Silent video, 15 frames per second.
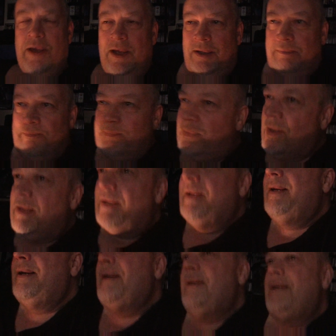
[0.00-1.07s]
and
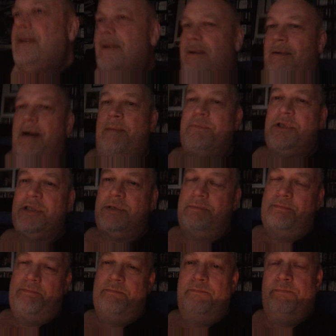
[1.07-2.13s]
I'm just
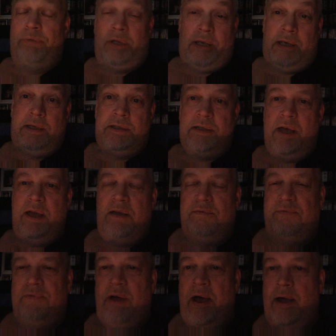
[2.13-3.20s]
playing
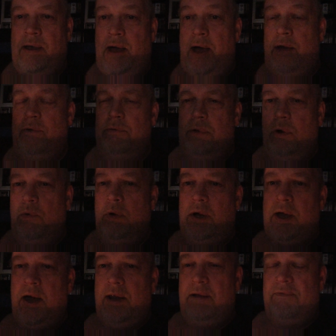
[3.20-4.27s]
safe. I don't know what
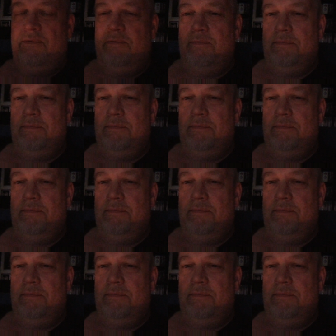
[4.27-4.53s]
kind of